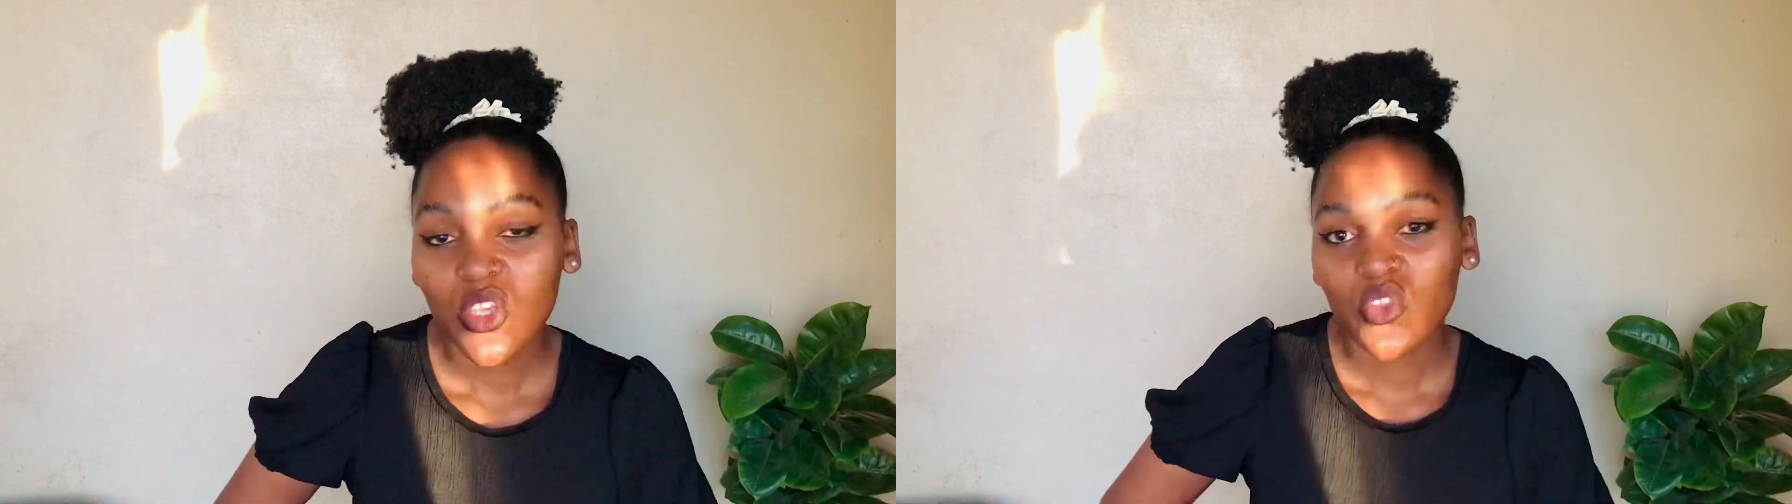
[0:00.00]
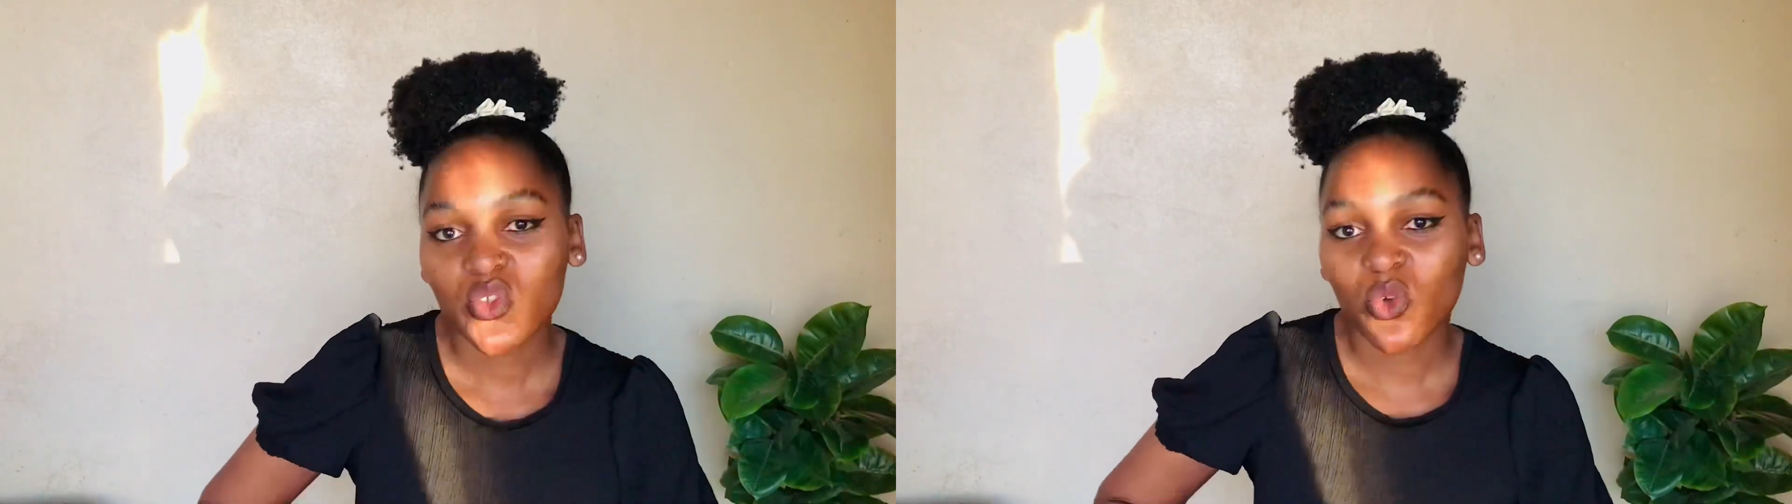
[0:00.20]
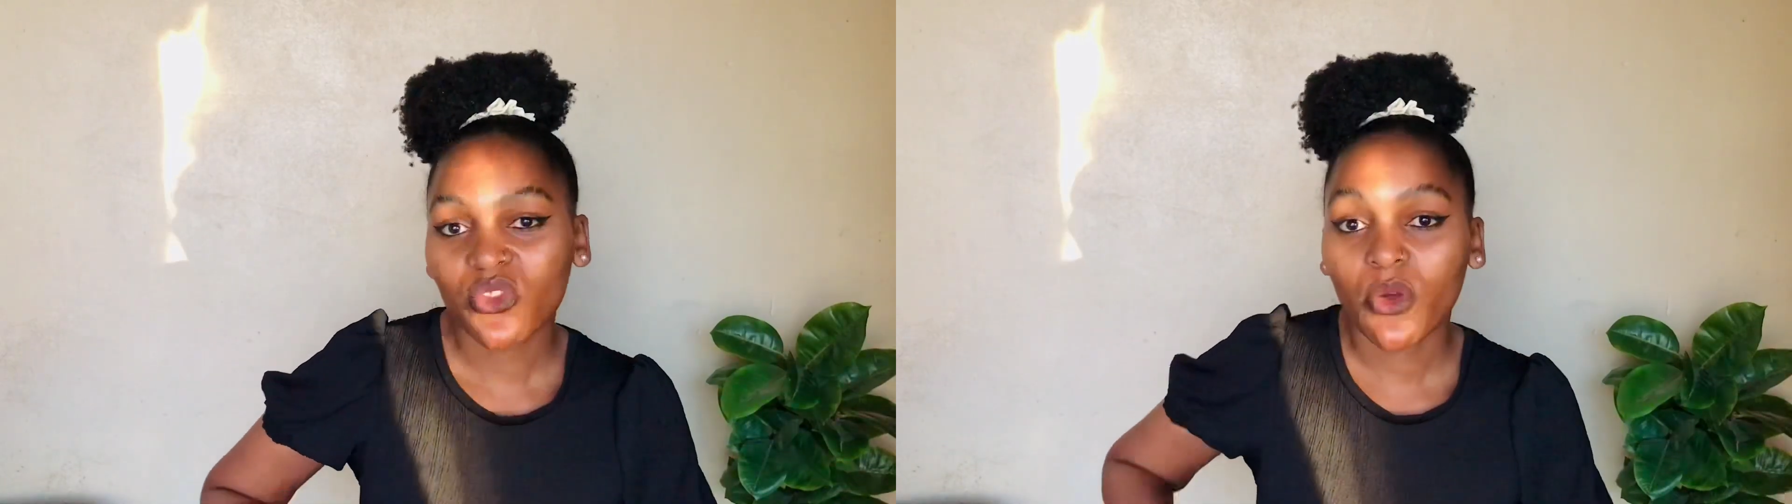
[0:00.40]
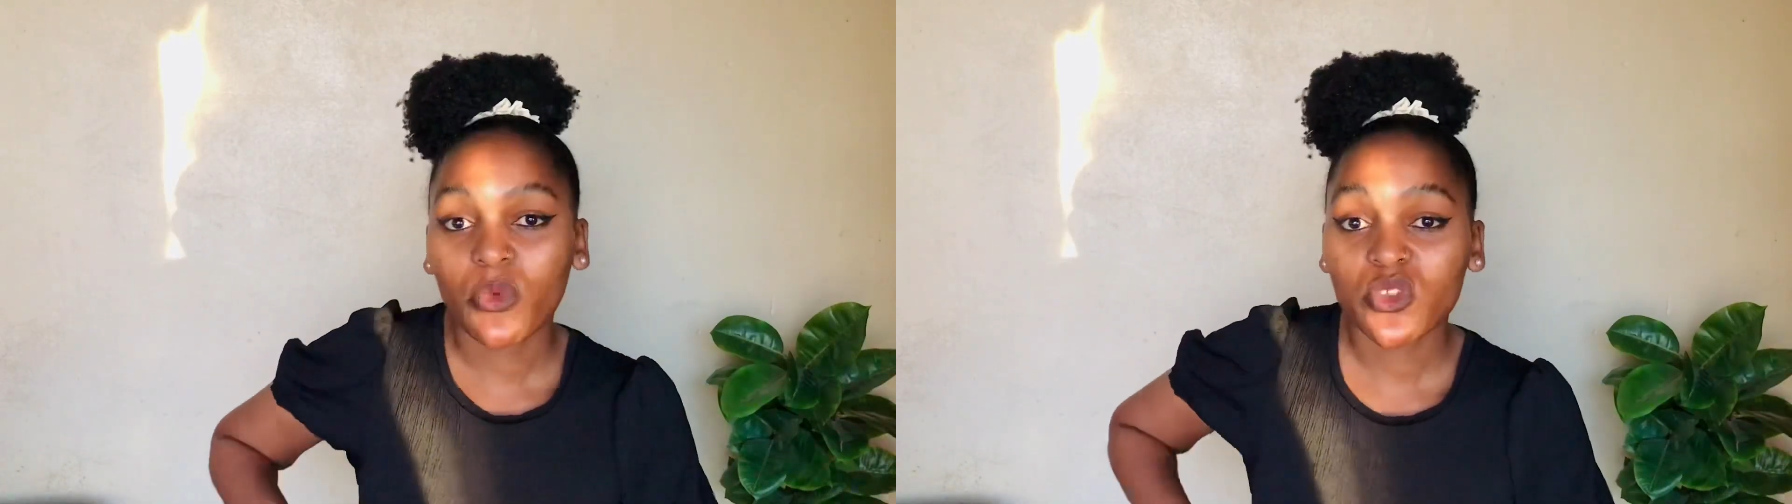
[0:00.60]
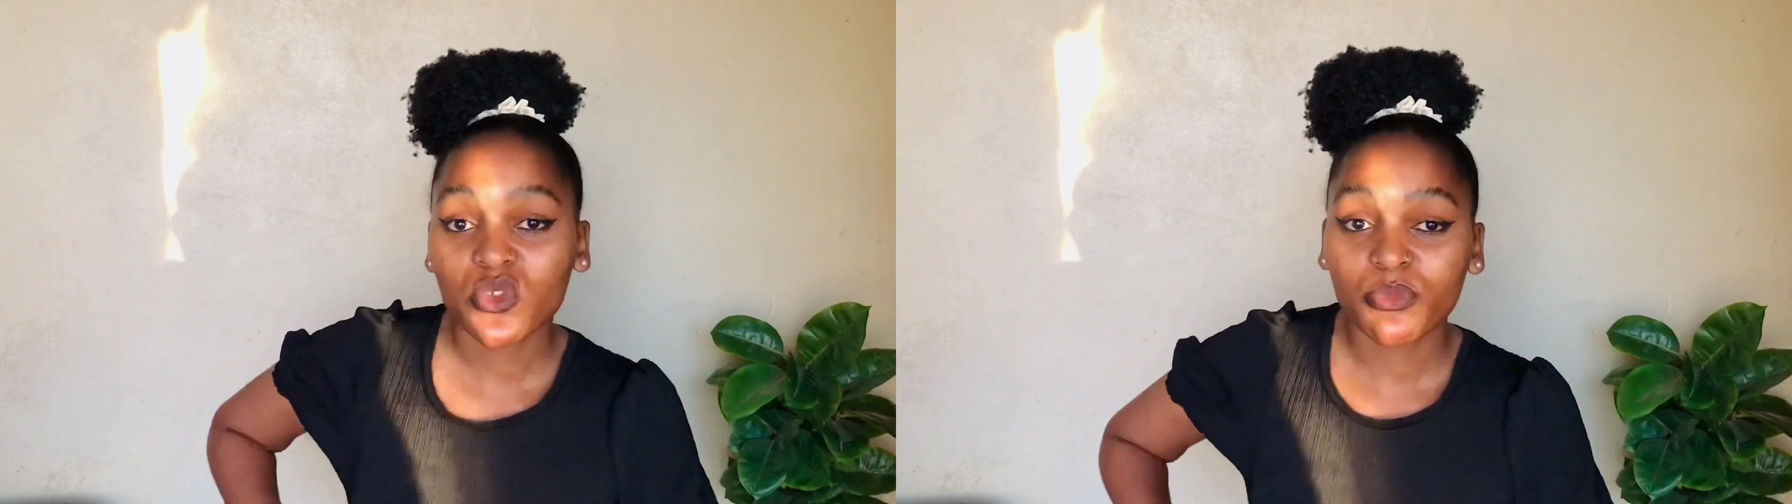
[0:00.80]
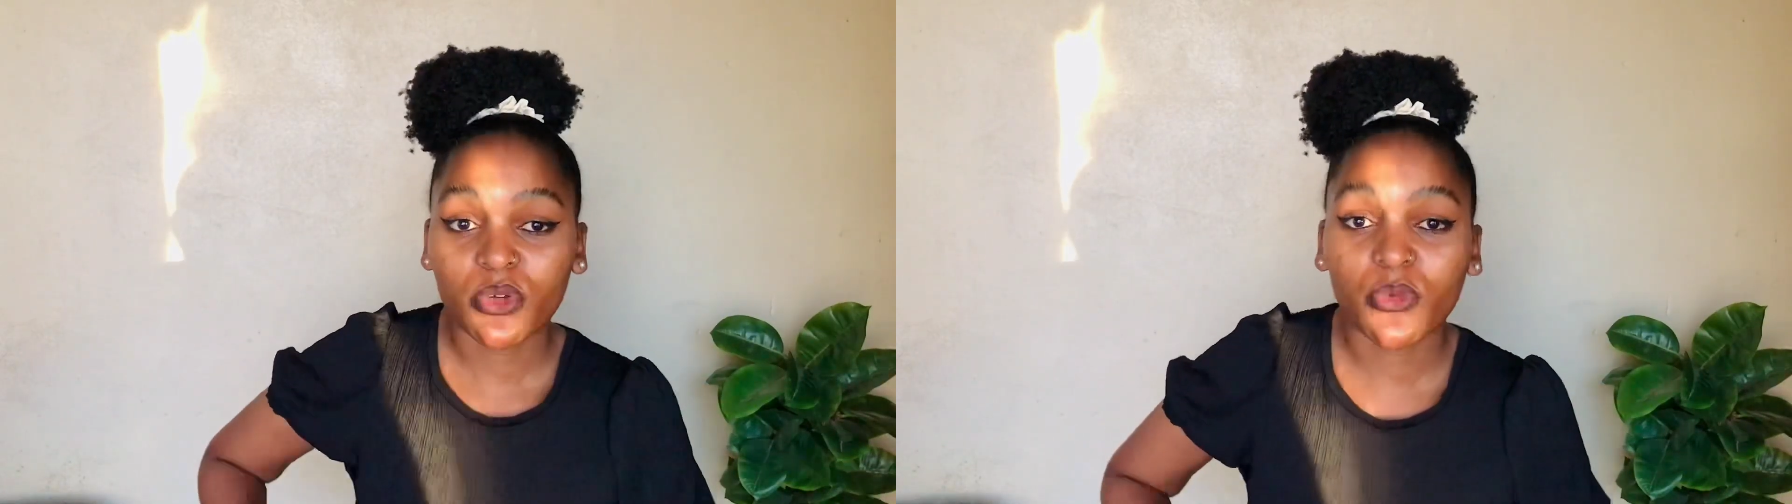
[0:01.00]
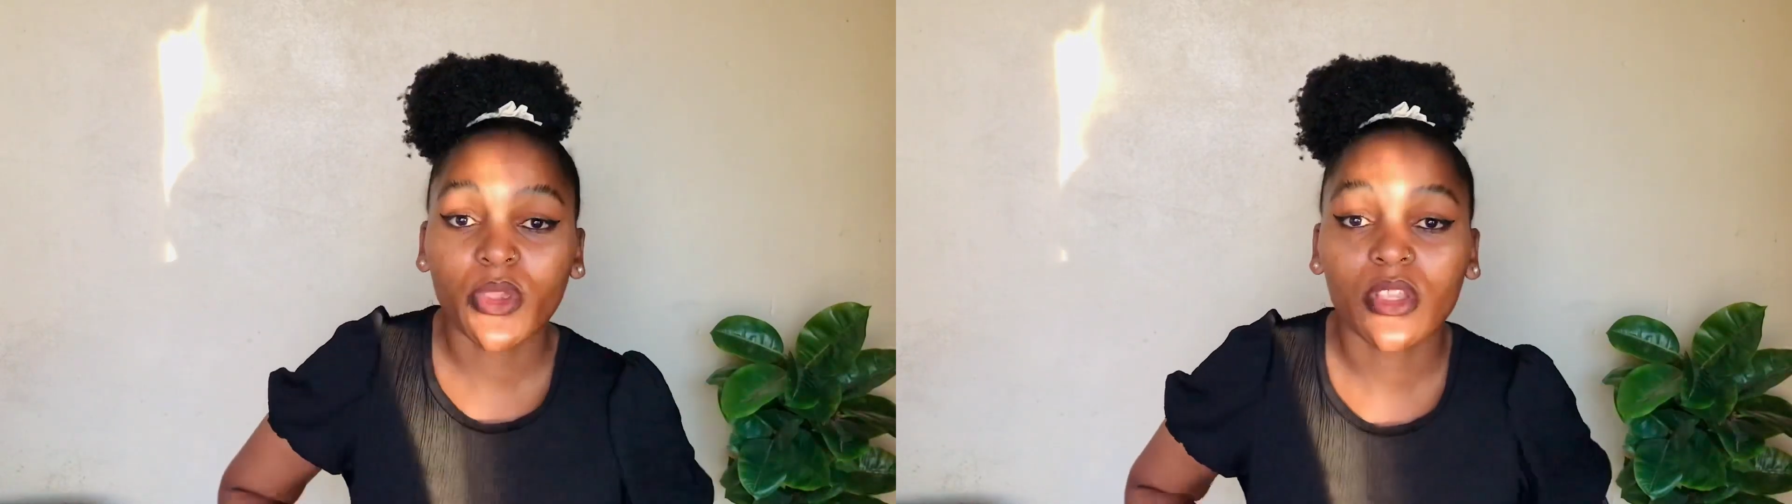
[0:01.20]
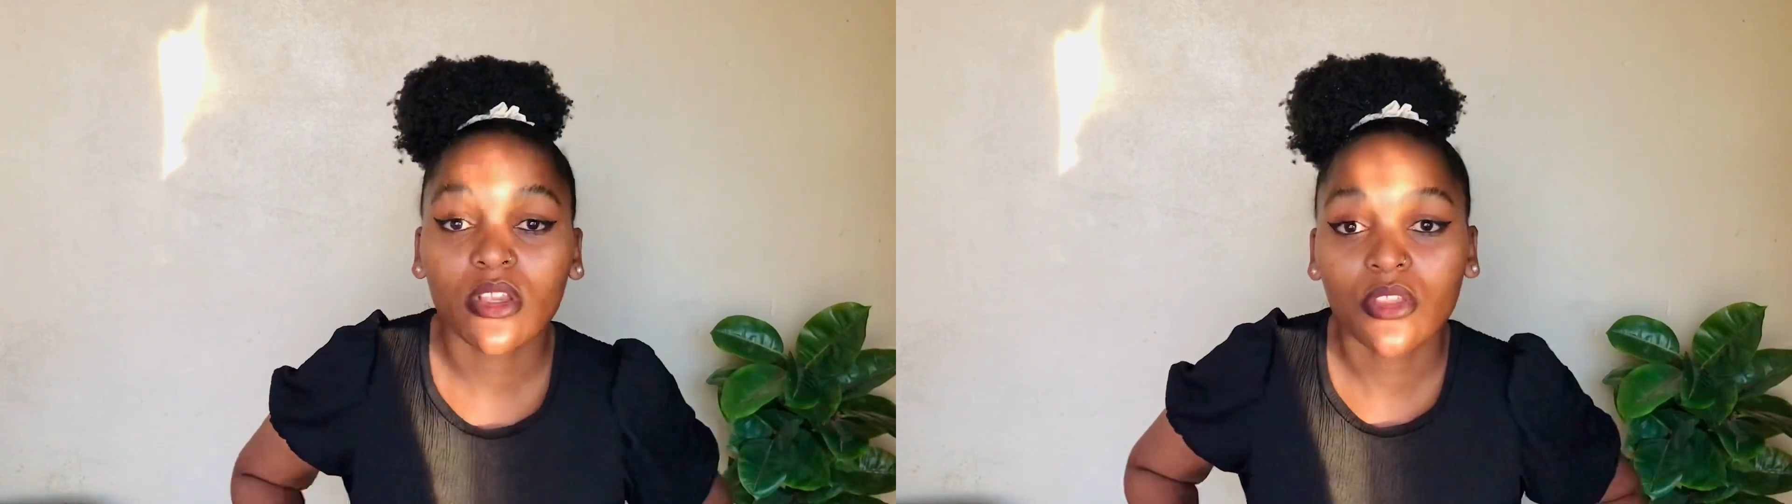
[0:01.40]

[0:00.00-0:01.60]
so that was super quick.